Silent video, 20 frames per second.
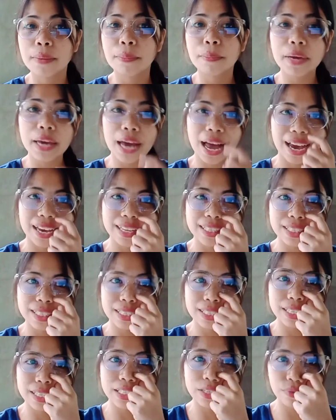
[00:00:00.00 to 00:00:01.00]

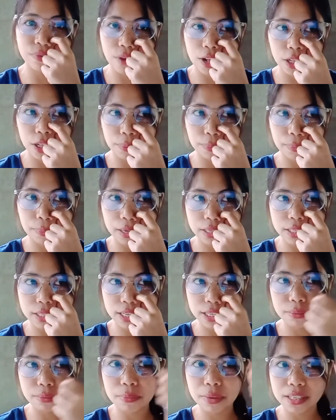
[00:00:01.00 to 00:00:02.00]
behind the development
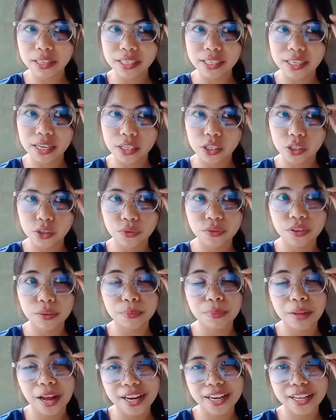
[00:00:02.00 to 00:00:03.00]
and maintenance of the
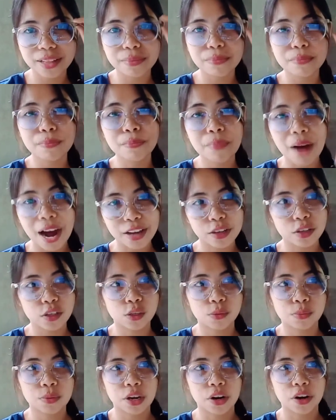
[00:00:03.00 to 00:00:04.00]
planet
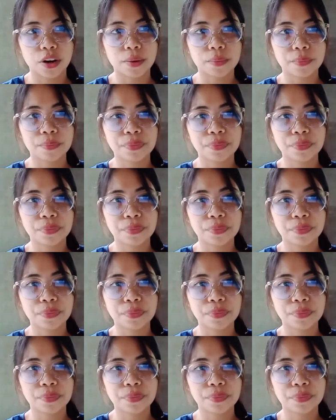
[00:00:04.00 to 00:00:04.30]
biosphere.